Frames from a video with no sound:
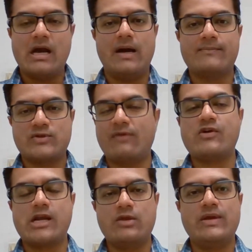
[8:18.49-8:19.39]
So
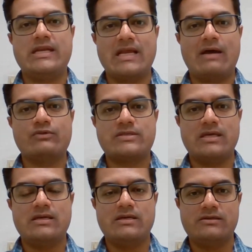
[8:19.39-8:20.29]
definitely retail, I would
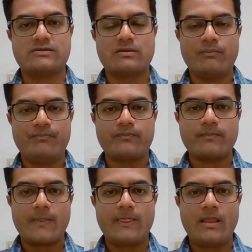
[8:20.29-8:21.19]
say, is
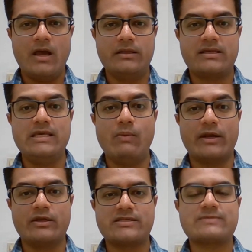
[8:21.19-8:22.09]
the key
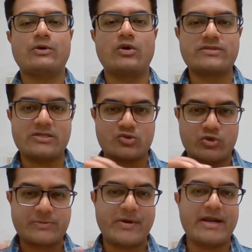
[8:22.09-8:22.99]
one here, just because they're so
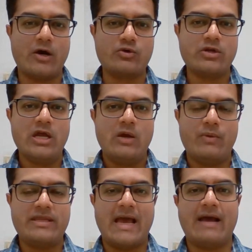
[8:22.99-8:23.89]
spread out
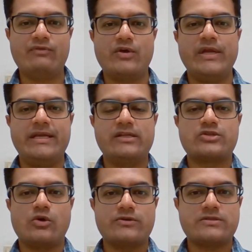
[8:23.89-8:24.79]
when they have the retail
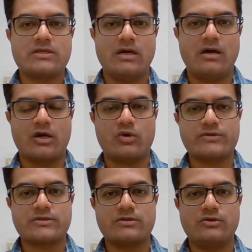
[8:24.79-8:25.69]
stores
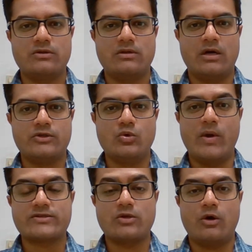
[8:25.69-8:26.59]
across
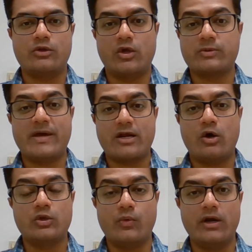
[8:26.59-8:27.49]
US or North America
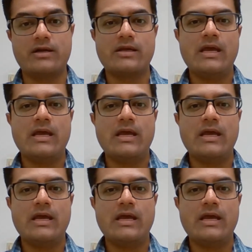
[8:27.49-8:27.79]
or the world,